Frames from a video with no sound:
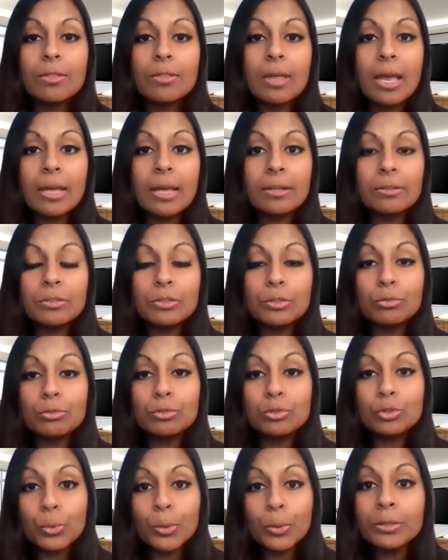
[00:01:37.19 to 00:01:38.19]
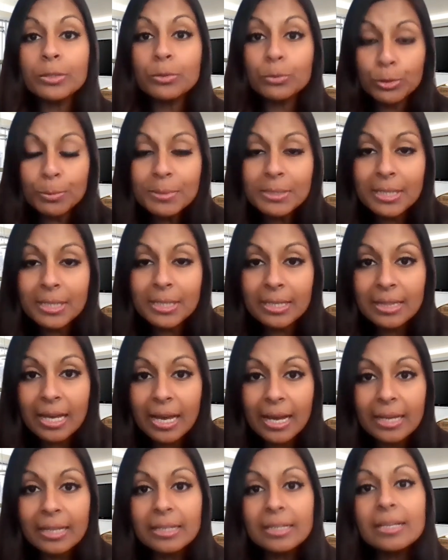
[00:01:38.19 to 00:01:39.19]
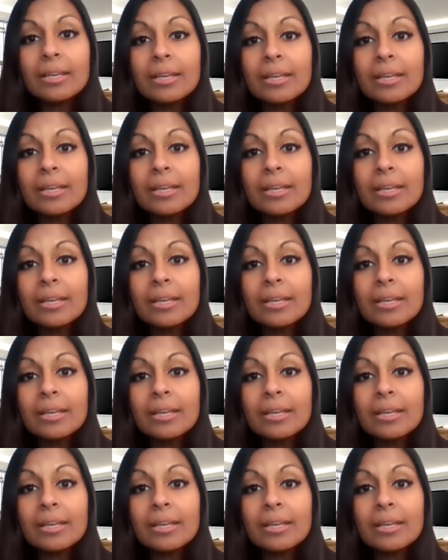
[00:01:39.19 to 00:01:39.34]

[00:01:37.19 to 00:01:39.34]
and you join groups like that,